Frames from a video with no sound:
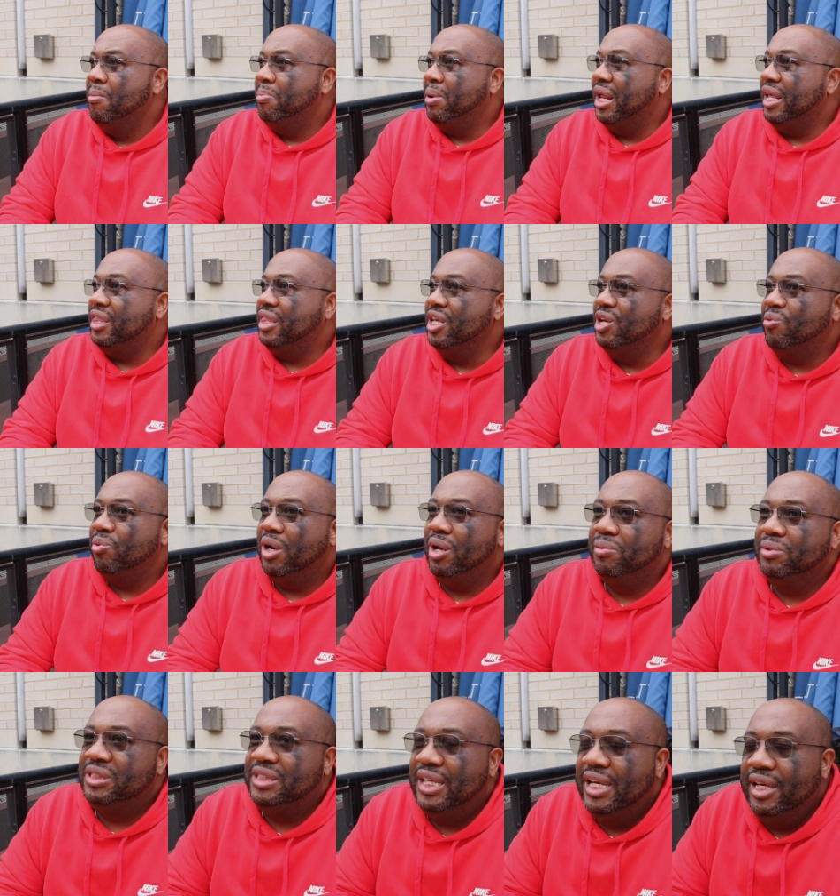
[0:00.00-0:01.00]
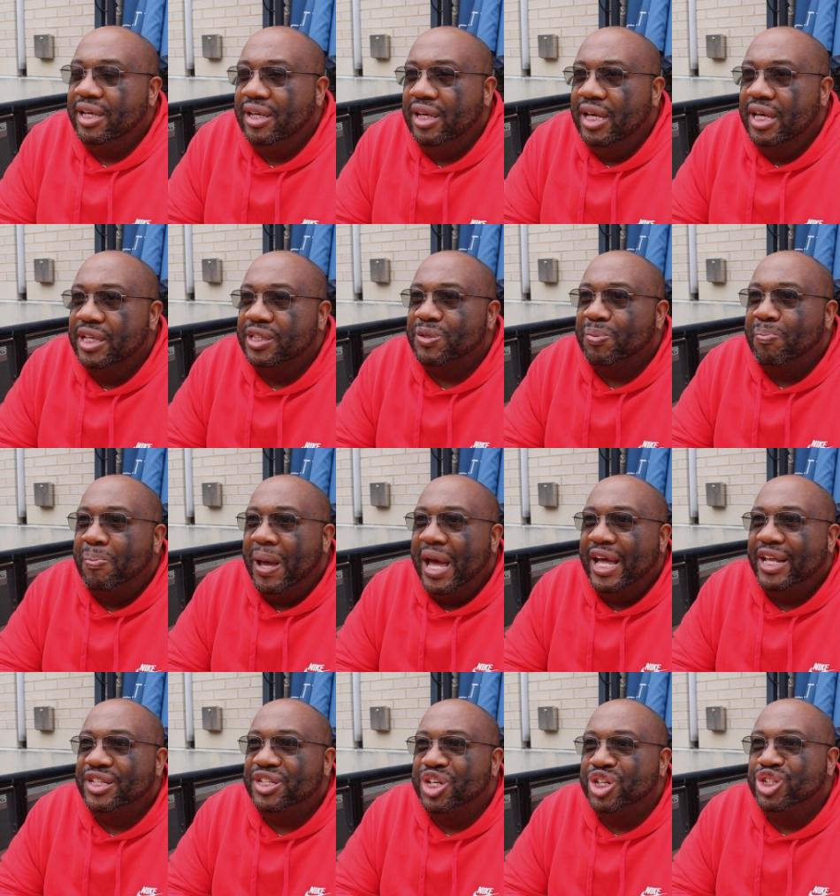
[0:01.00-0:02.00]
but I think what I would say, it's
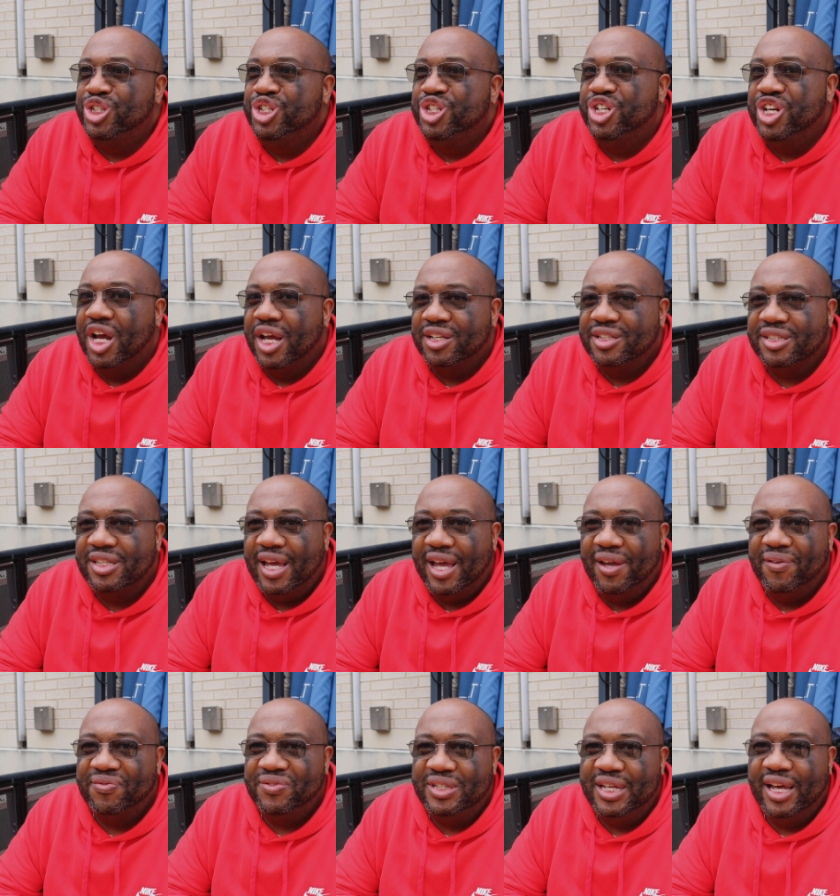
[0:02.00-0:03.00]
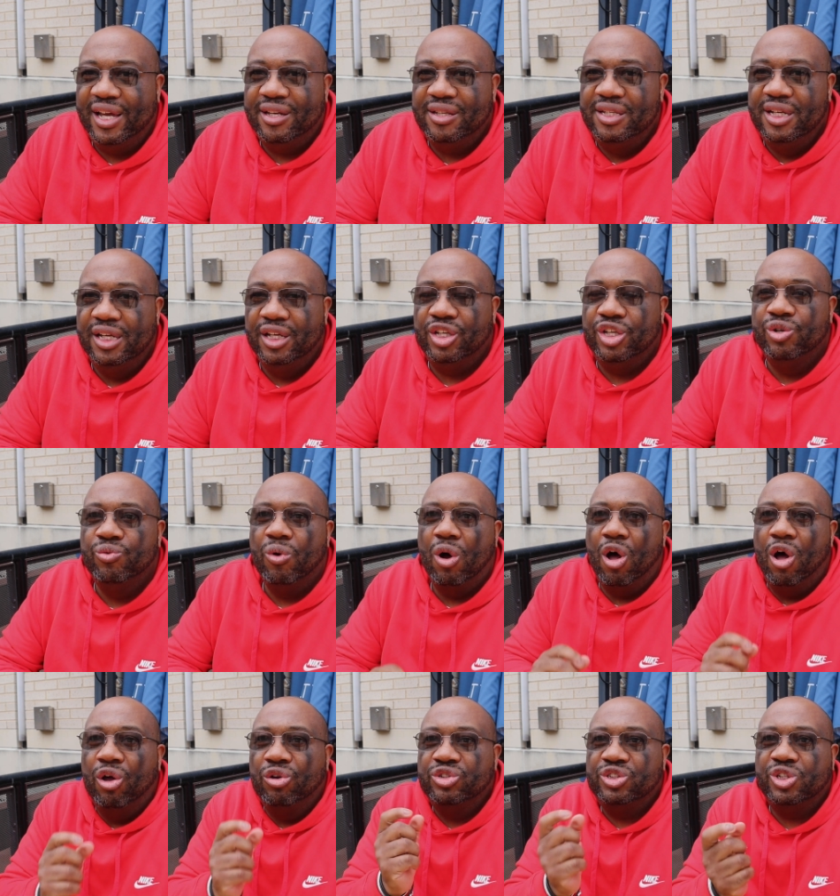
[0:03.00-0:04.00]
bad to just have technique. You
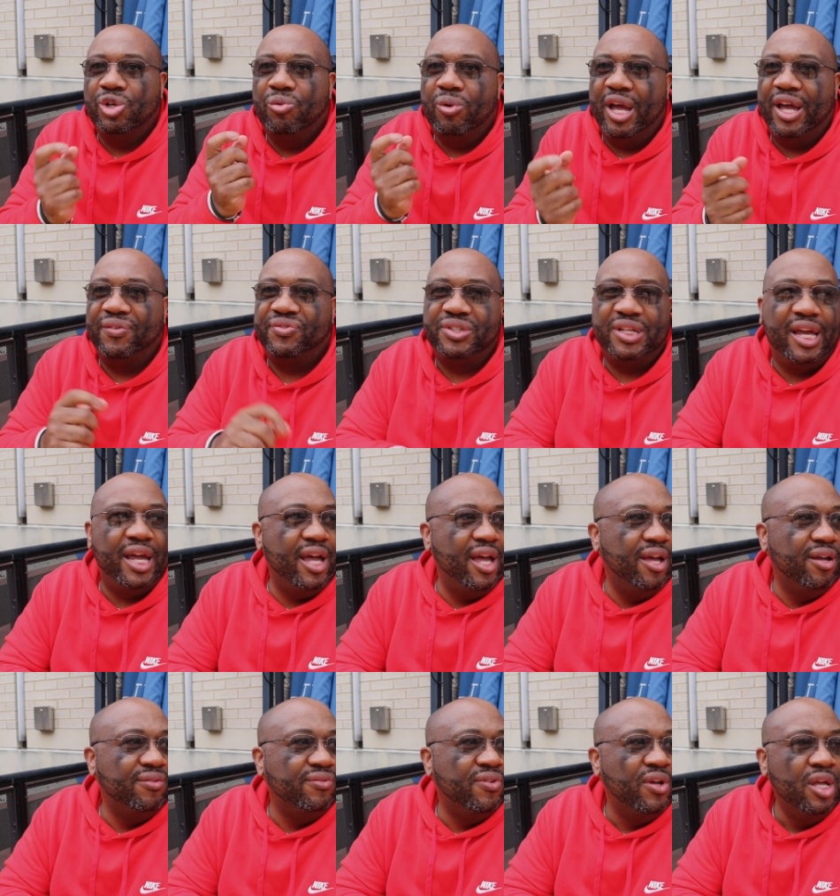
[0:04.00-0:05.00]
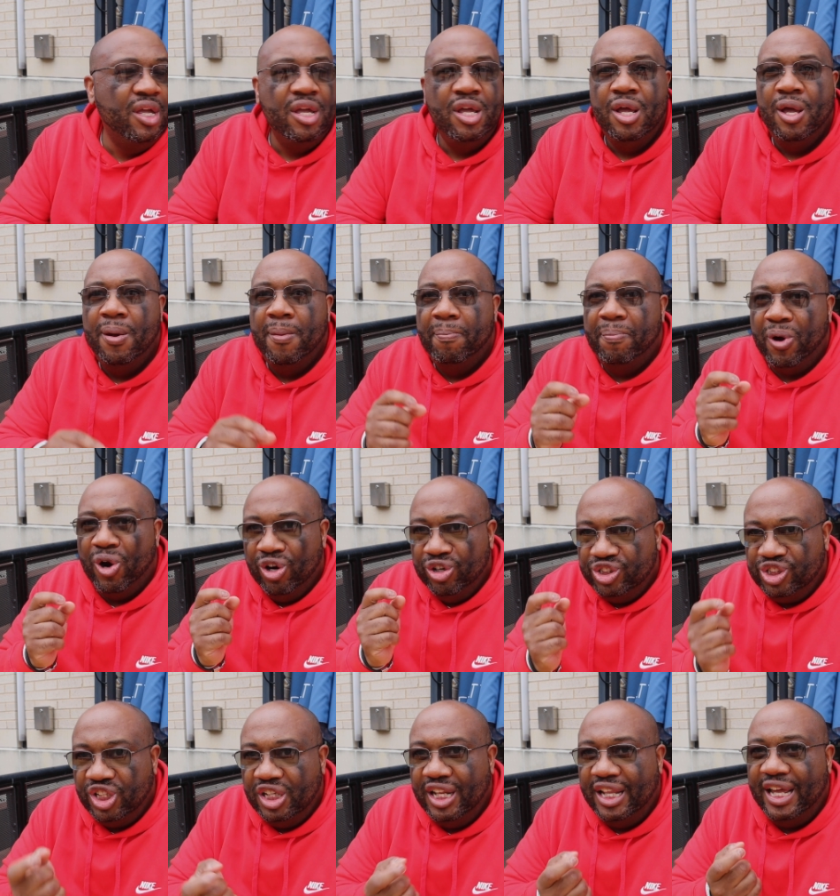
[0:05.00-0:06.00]
also have to have
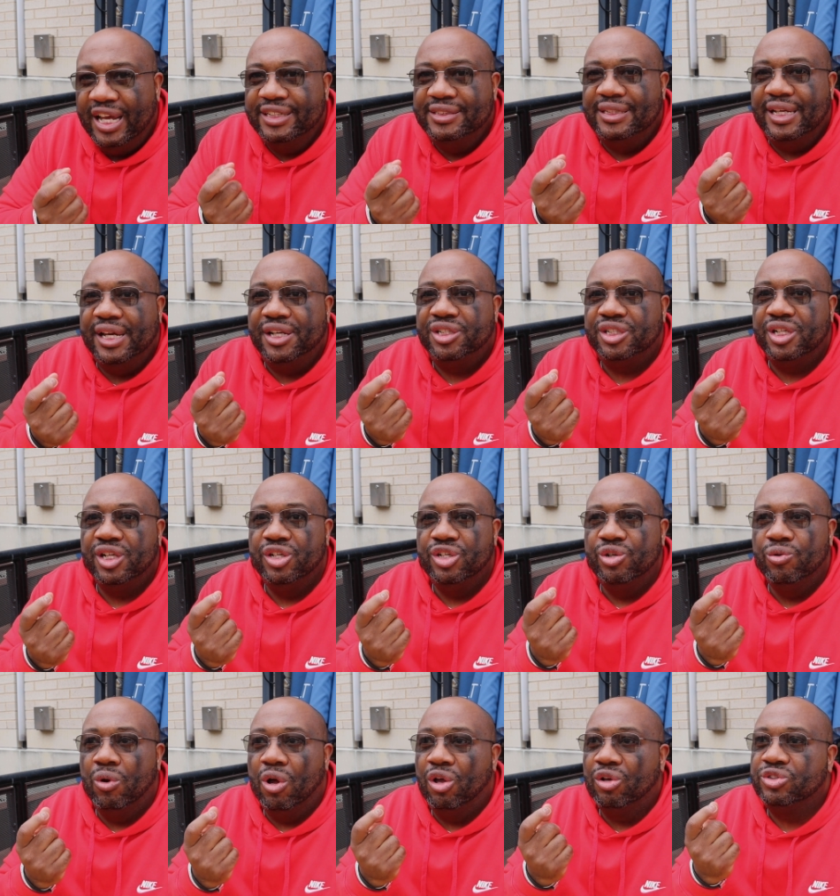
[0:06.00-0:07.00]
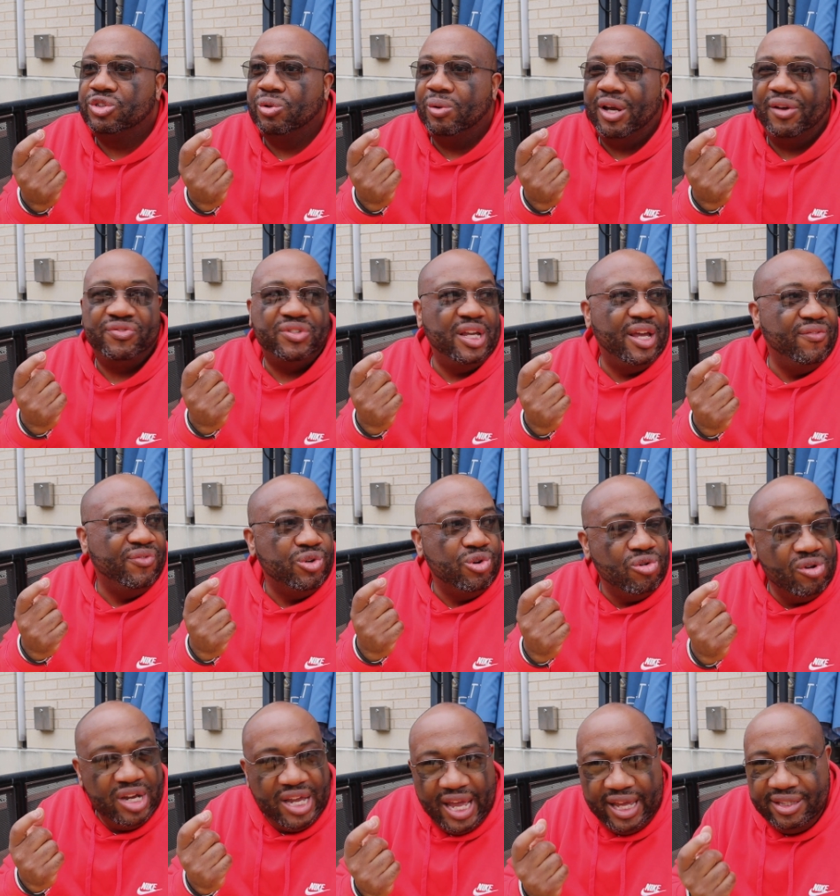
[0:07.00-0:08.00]
personalization. You also have to have
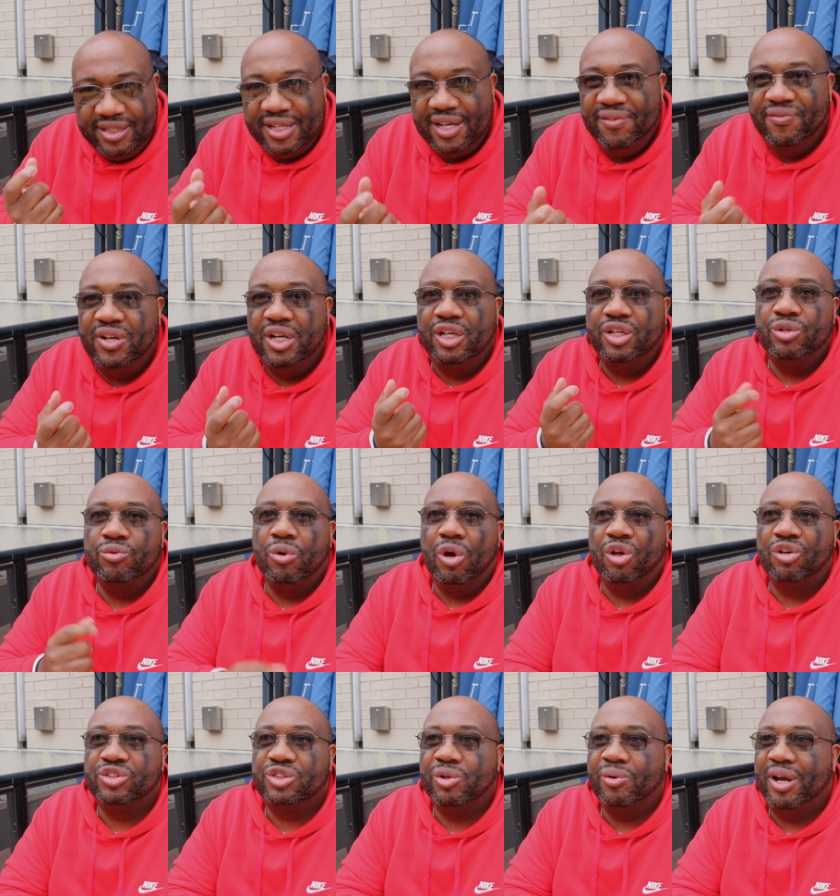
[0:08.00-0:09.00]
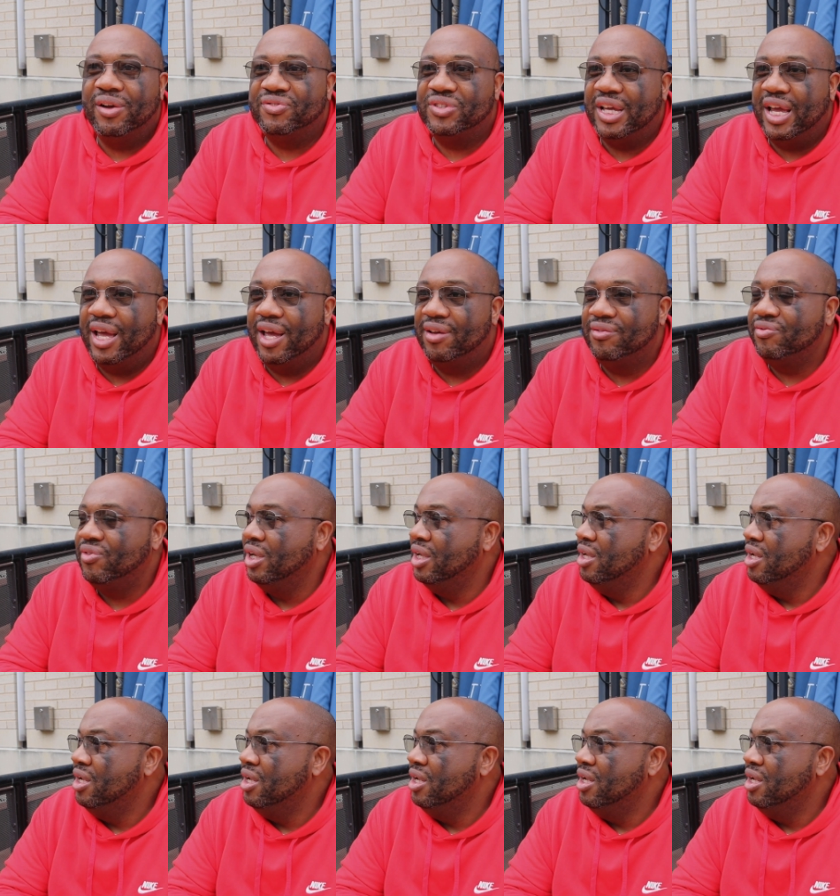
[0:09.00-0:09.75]
creativity. You also have to have